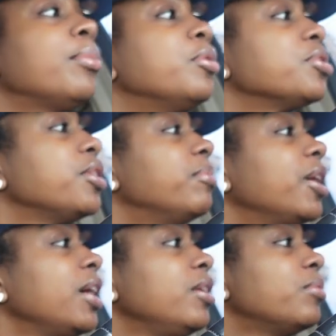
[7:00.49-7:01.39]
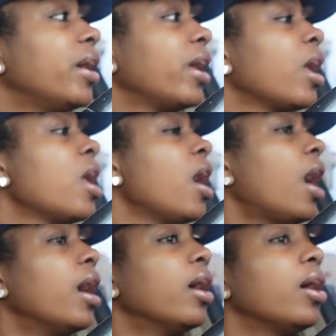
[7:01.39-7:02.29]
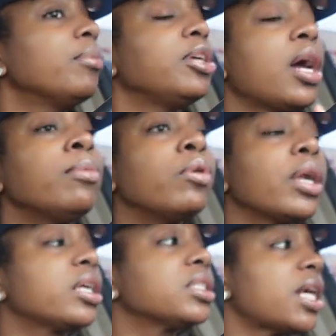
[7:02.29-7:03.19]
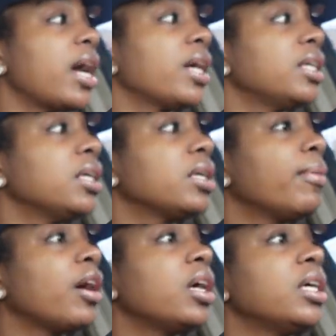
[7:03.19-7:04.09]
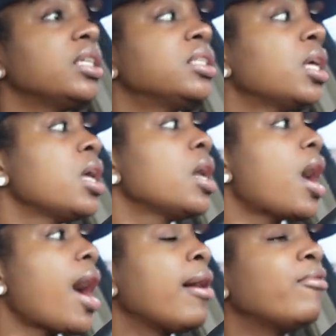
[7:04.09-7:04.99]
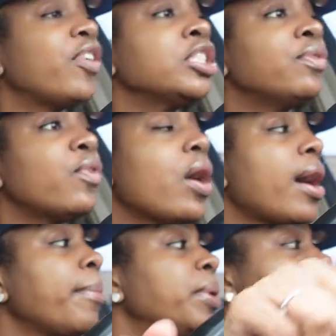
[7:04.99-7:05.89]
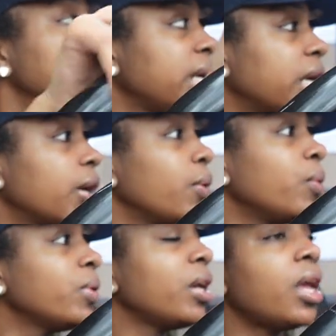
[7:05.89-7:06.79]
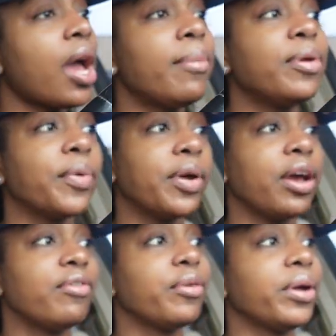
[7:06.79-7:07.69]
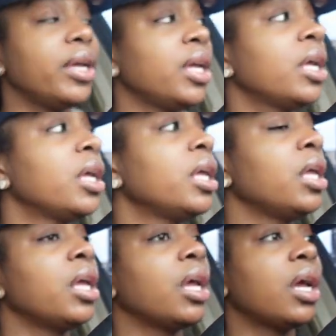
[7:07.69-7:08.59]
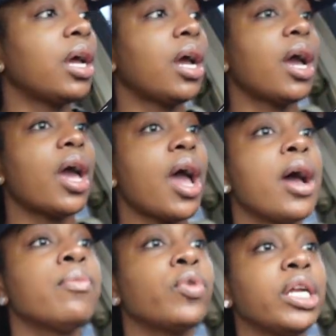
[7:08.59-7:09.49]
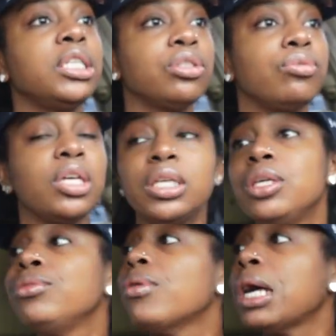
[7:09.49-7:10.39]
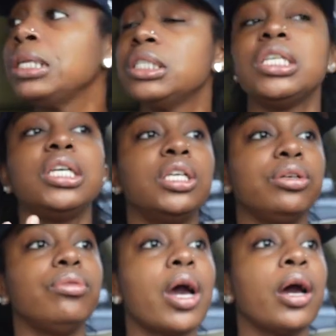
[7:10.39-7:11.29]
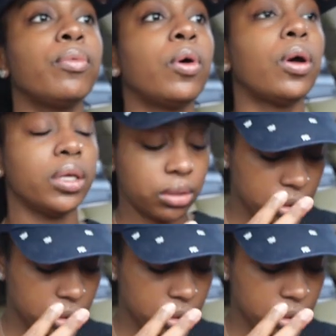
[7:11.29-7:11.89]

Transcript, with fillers: bullshit but anyway um yeah i'm going outside because i first of all i've been down i've been recovering i'm ready to get cute i need to get cute i want